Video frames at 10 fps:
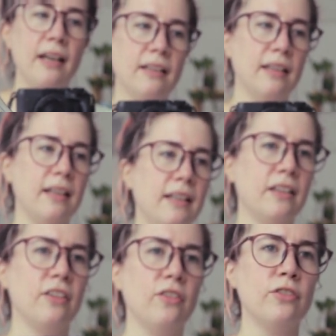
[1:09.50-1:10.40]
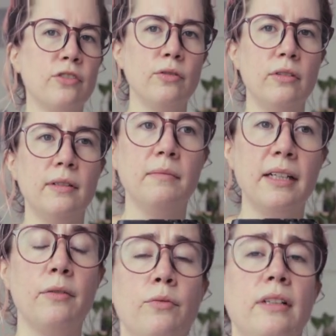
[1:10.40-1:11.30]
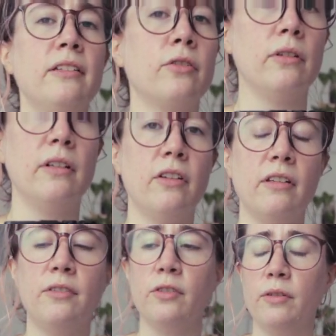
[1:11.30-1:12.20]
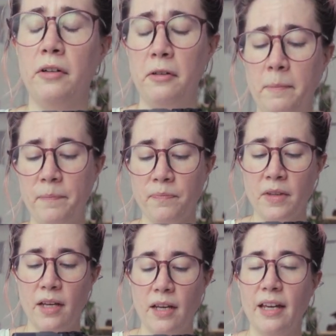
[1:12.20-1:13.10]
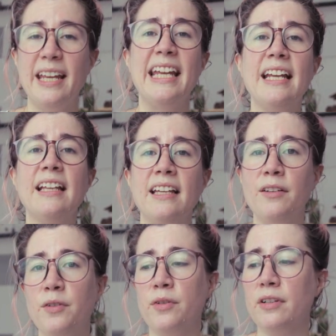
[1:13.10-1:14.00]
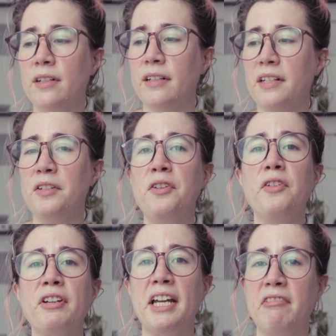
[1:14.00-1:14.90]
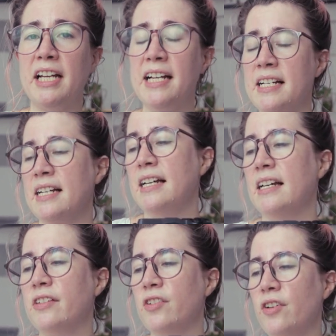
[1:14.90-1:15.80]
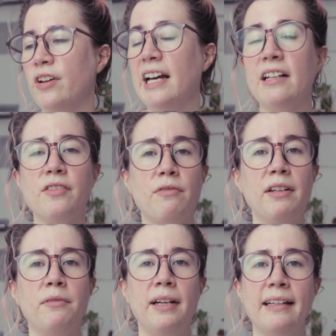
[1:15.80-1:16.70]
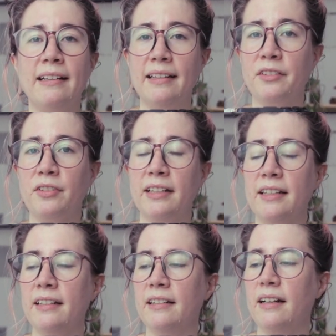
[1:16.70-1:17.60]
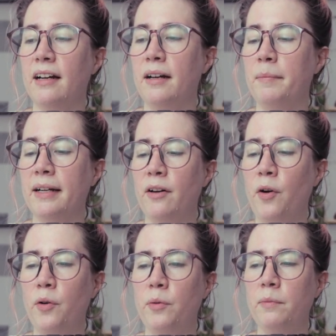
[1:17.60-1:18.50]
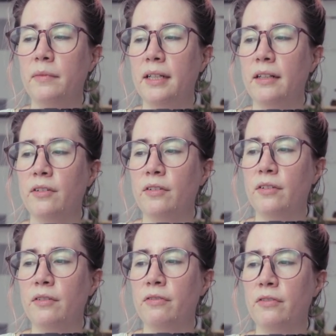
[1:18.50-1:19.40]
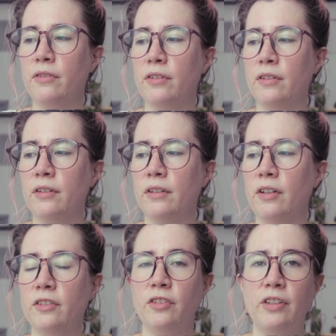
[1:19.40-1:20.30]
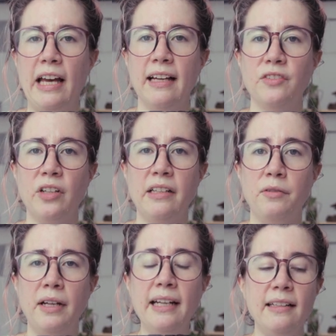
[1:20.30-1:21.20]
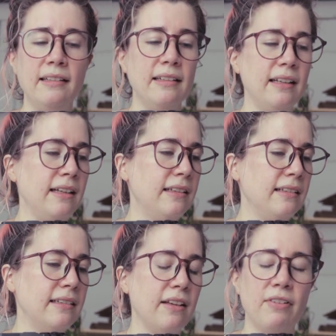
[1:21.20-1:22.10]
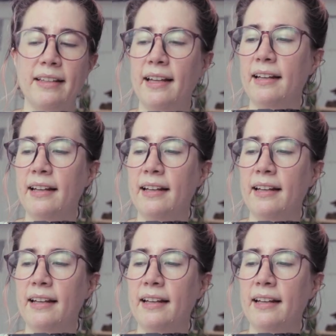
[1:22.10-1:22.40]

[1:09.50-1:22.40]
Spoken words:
had like a thunderstorm, like a really strong thunderstorm hitting the New York area. So I had to run away literally back home in order for not to catch any rain and stuff like